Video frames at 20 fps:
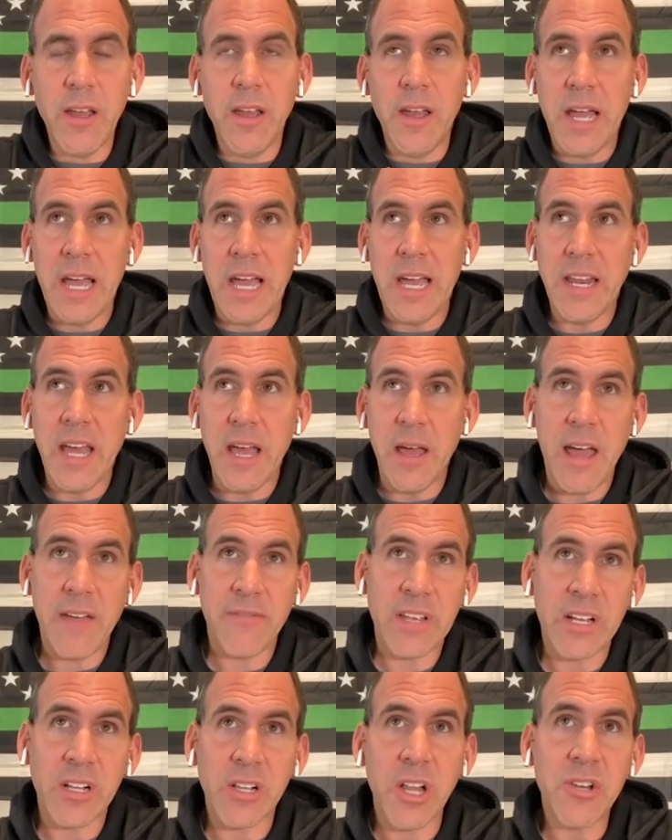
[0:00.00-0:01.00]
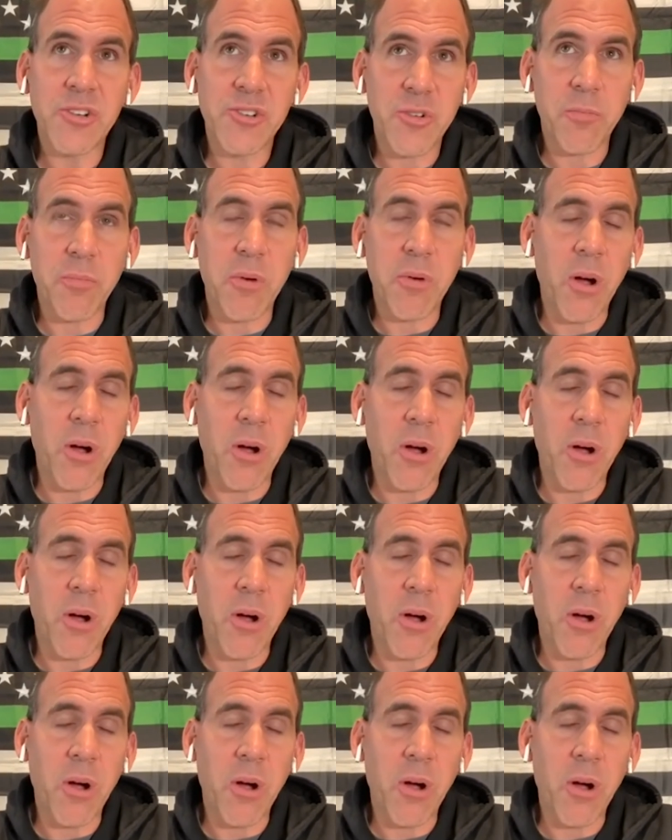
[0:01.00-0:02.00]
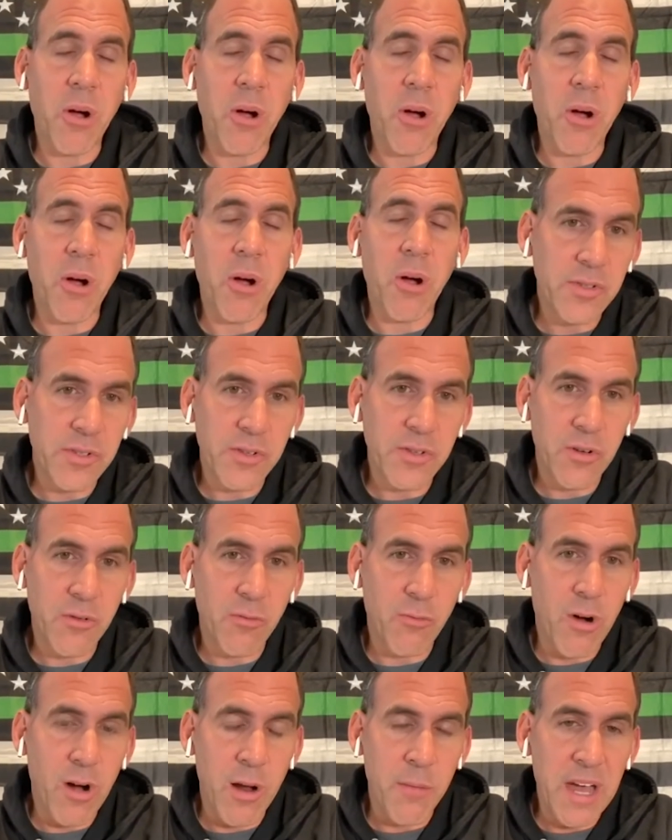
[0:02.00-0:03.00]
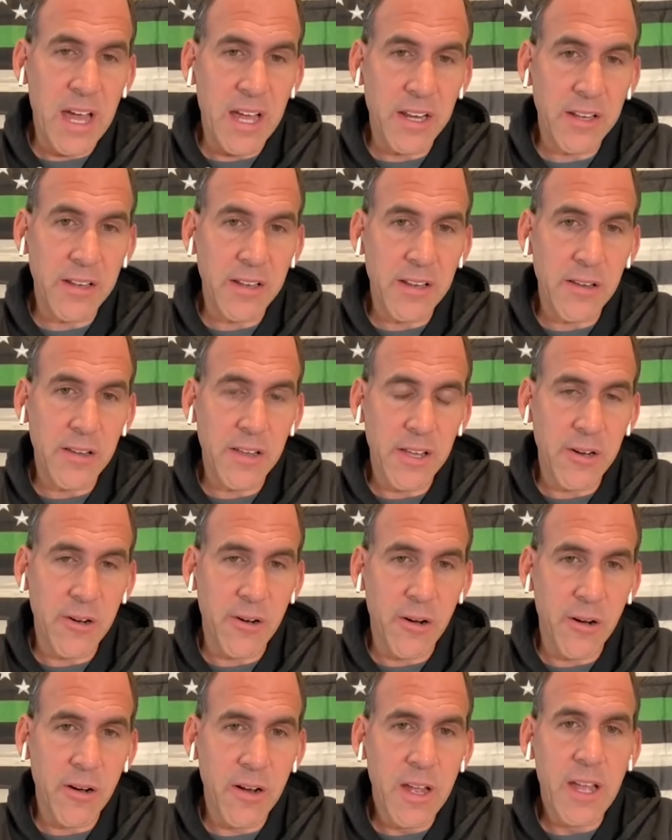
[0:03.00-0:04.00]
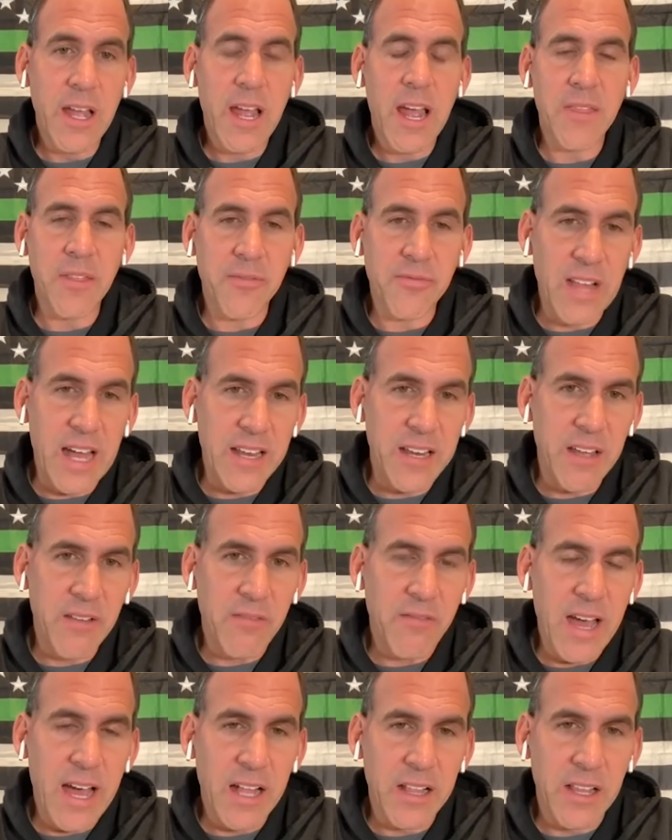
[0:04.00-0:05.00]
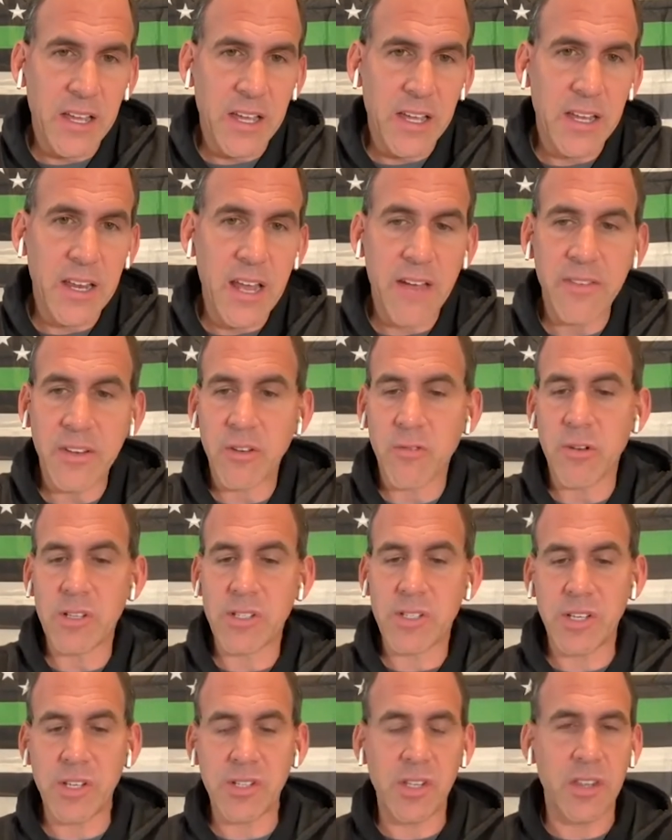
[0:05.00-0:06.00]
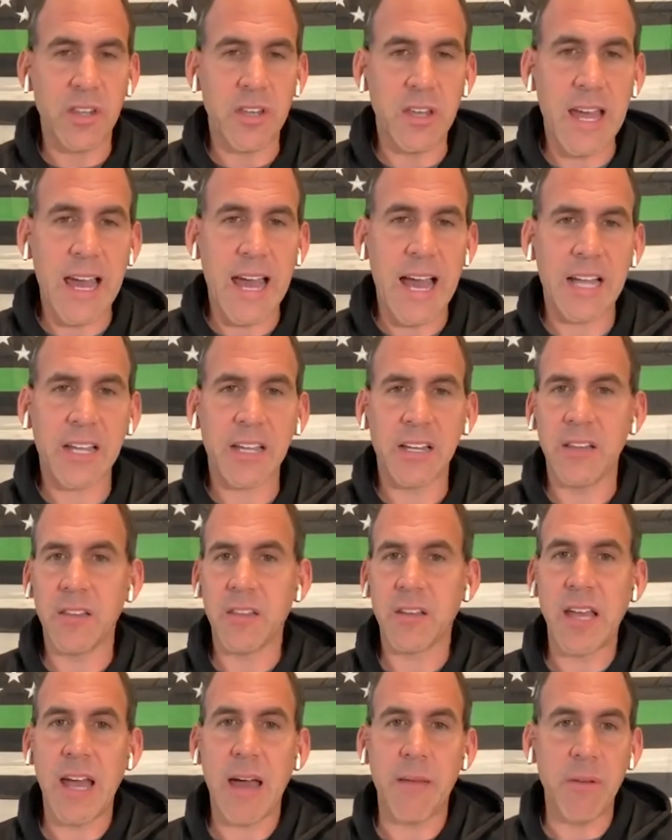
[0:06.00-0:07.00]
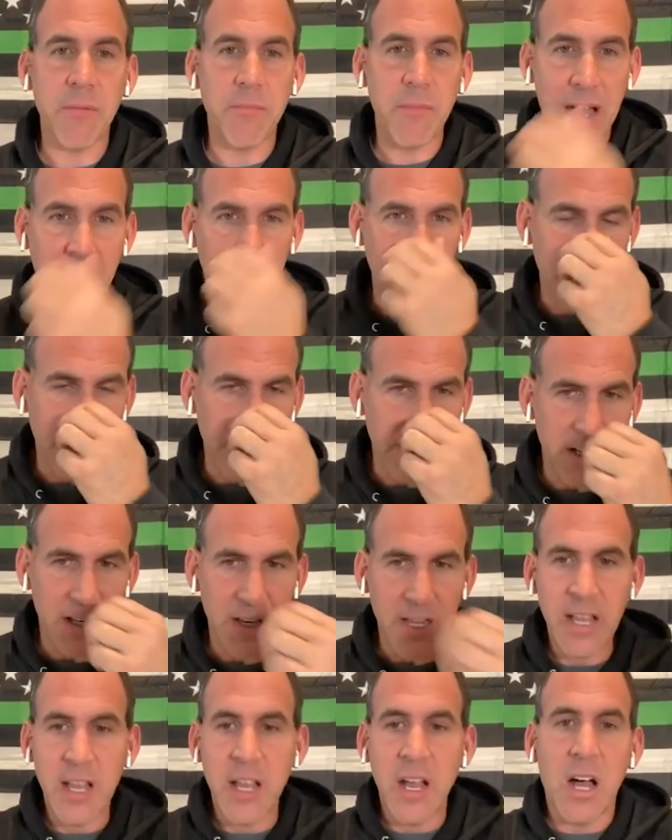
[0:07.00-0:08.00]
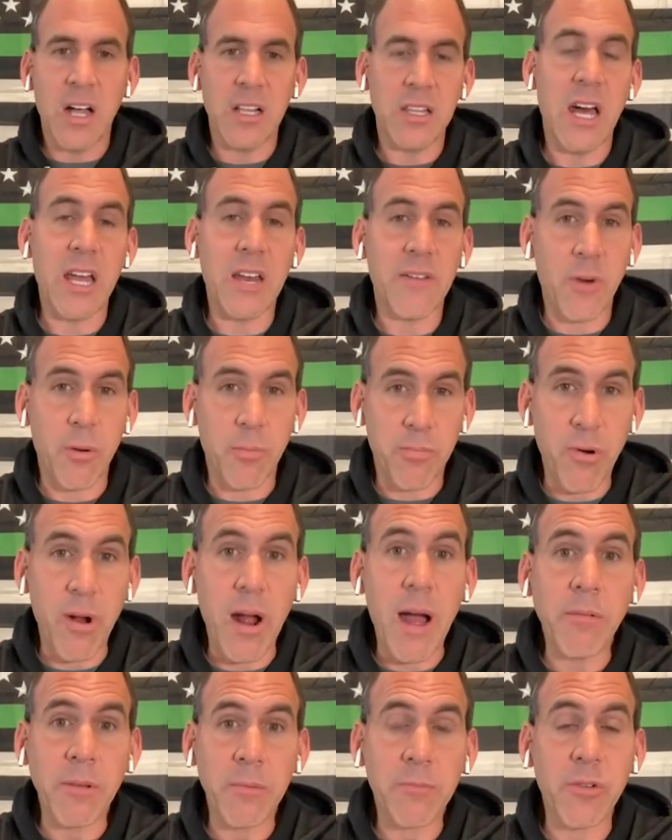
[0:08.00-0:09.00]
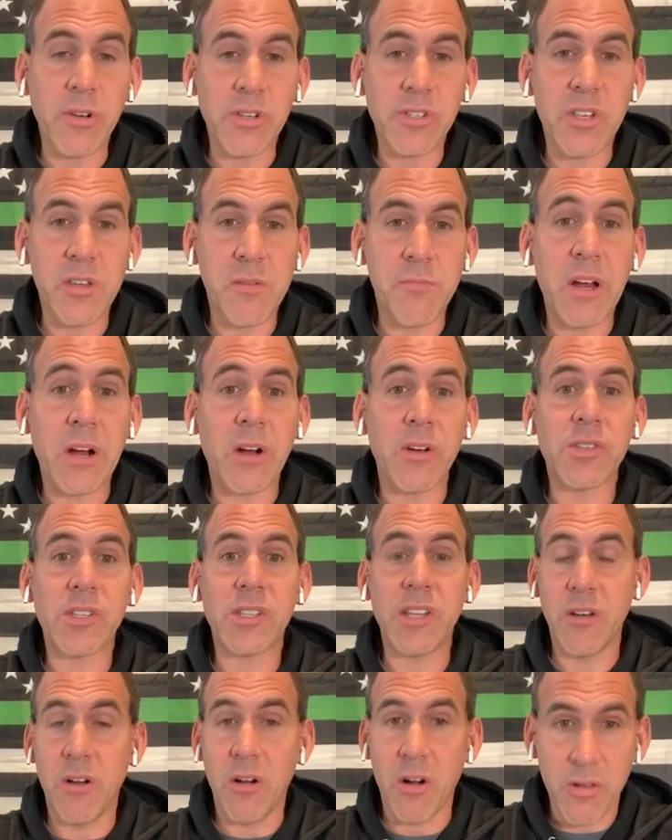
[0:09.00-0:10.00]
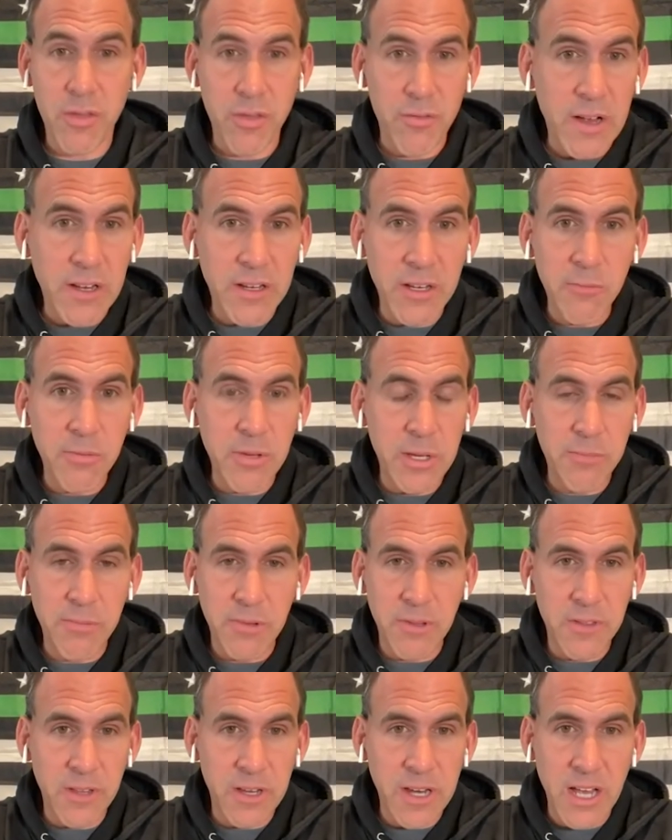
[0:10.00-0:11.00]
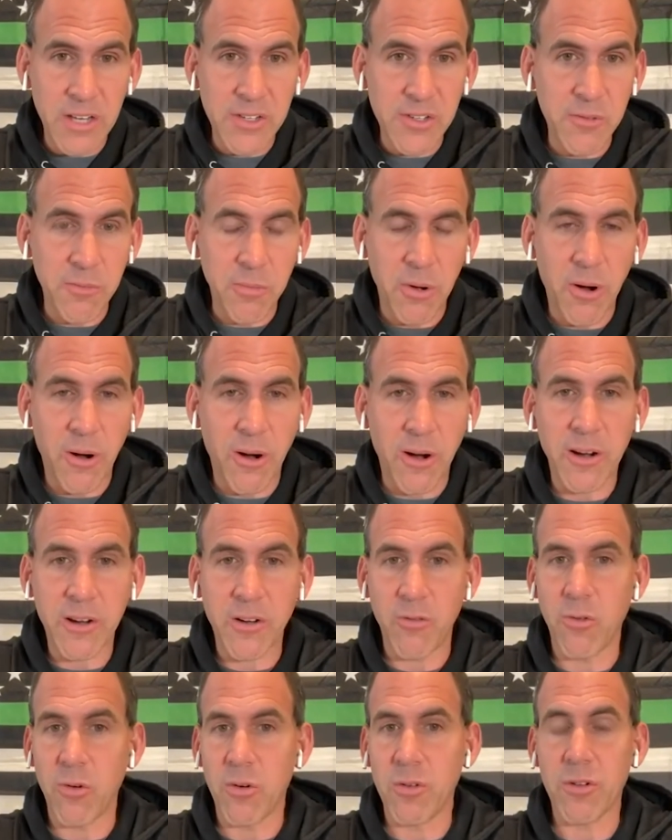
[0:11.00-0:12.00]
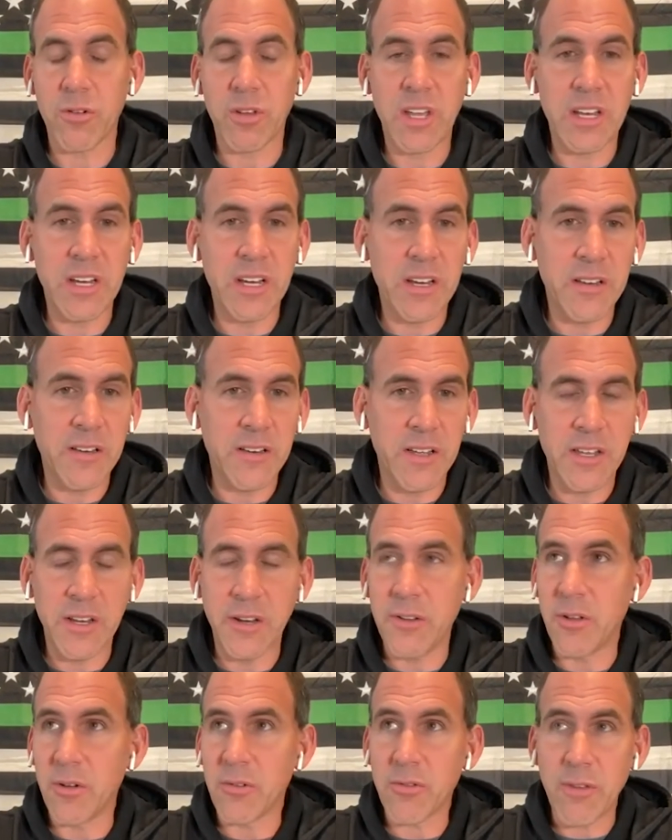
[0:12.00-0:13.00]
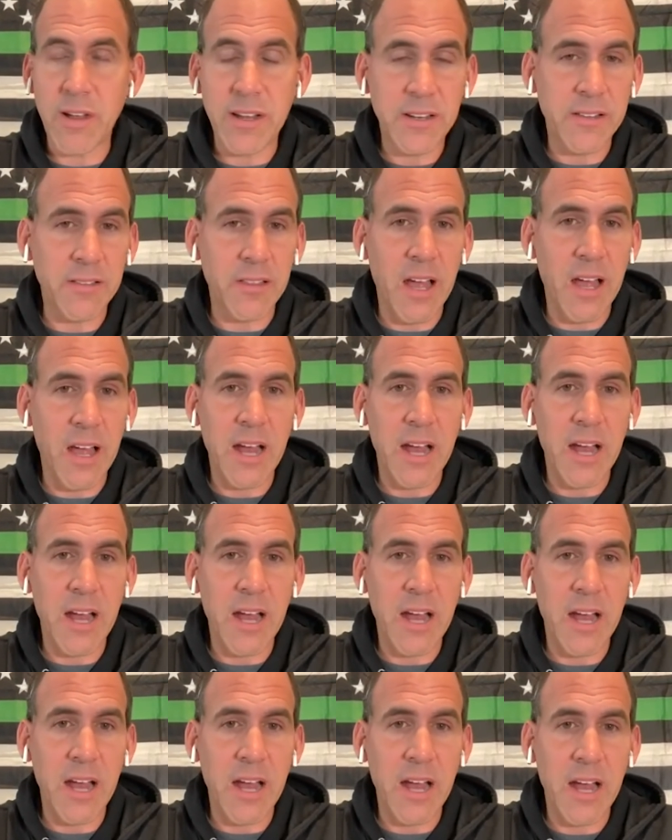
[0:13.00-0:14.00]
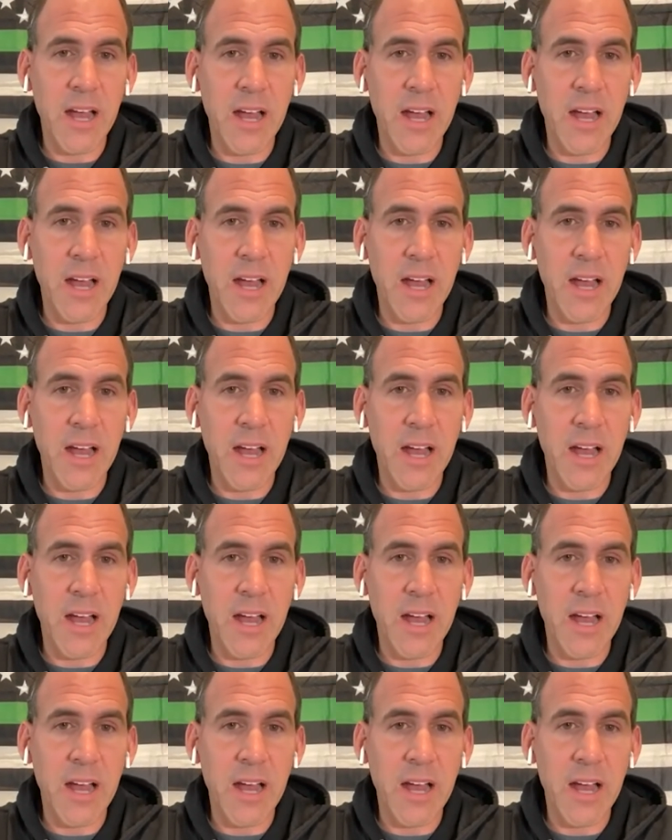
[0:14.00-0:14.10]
And having Glacier Park so close to where I'm at here, and the Flathead Valley, and having grizzlies in the Yak and in the Cabinet Mountains, and a lot of our problem grizzly bears that are threatening people in the national park, or they're getting into, they're threatening livestock,